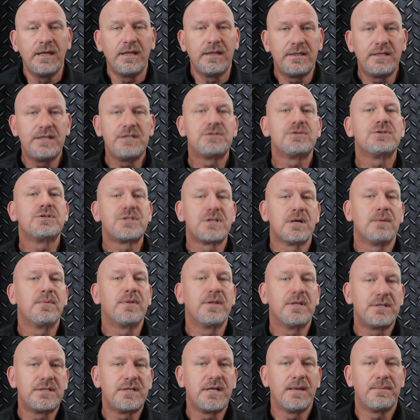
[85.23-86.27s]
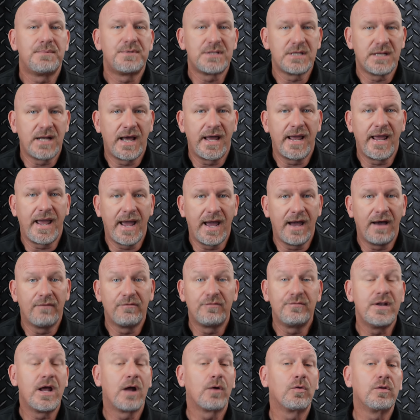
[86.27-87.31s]
These are some of the tips that I
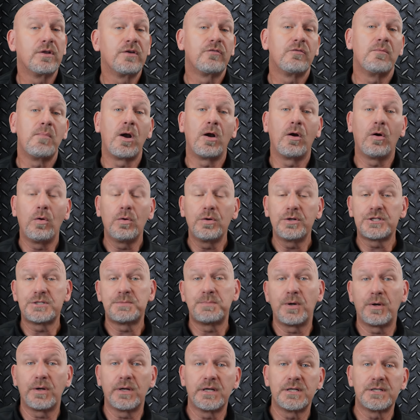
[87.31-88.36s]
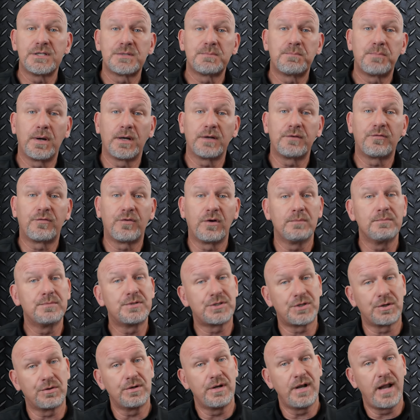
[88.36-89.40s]
have, not only from our own experience, but from
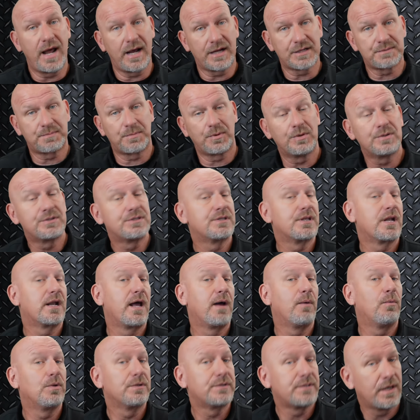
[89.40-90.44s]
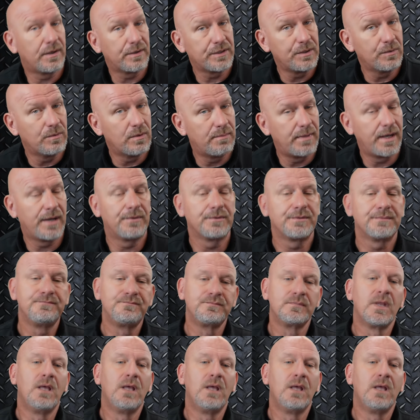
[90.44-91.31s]
certain experts that I will tell you about.